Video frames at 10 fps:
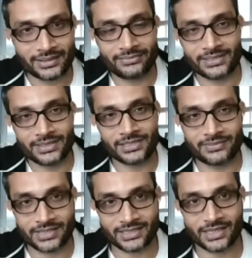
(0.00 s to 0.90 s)
ever since
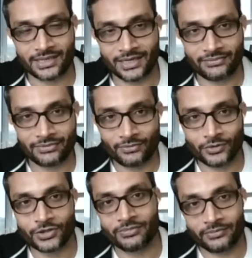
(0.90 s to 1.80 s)
we started from
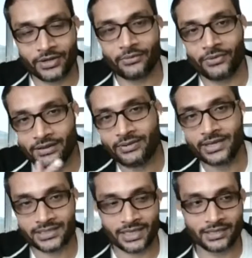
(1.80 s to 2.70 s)
where
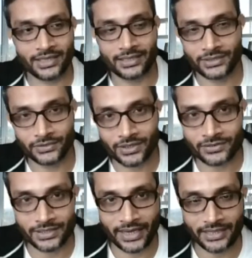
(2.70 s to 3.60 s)
we started in
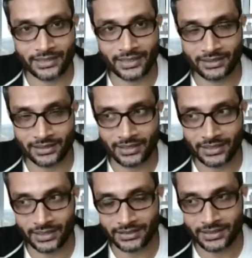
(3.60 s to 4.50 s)
2018
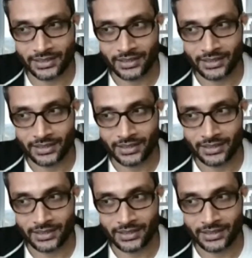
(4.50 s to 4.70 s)
early days.